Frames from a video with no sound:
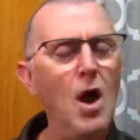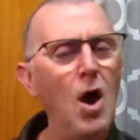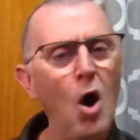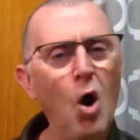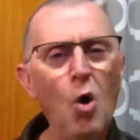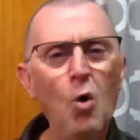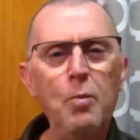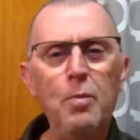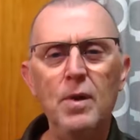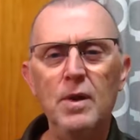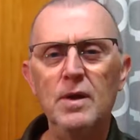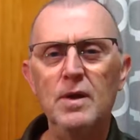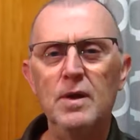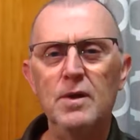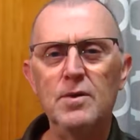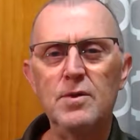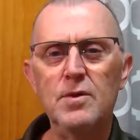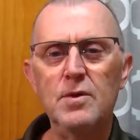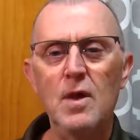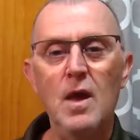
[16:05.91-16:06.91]

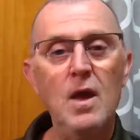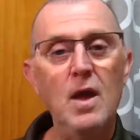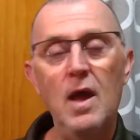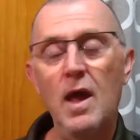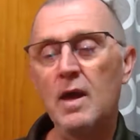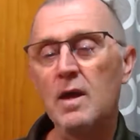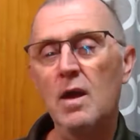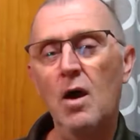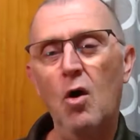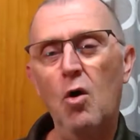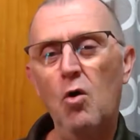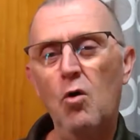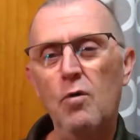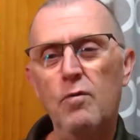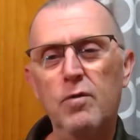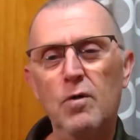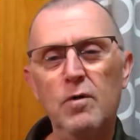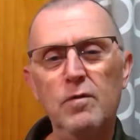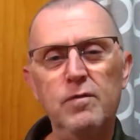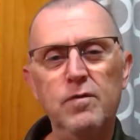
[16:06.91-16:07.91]
openness, and
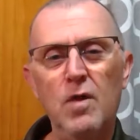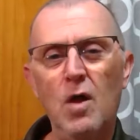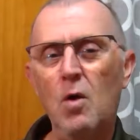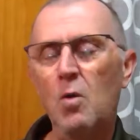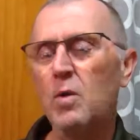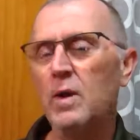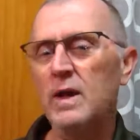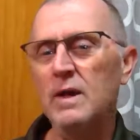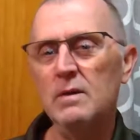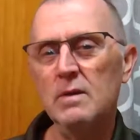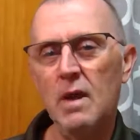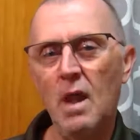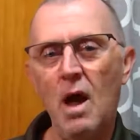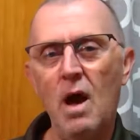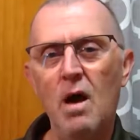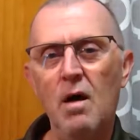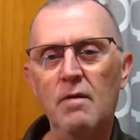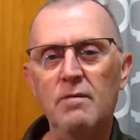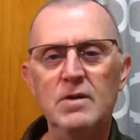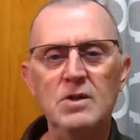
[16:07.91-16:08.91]
overflowing
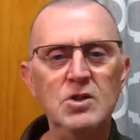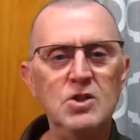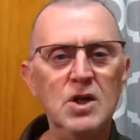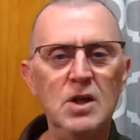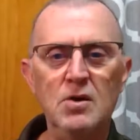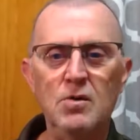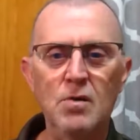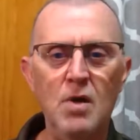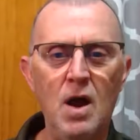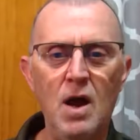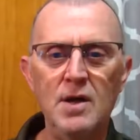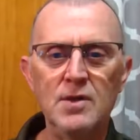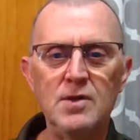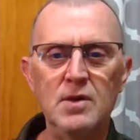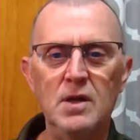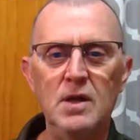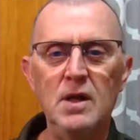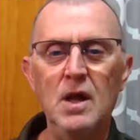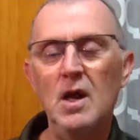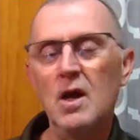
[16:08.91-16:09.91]
love and
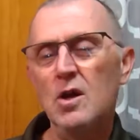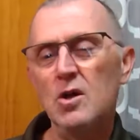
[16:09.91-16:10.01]
generosity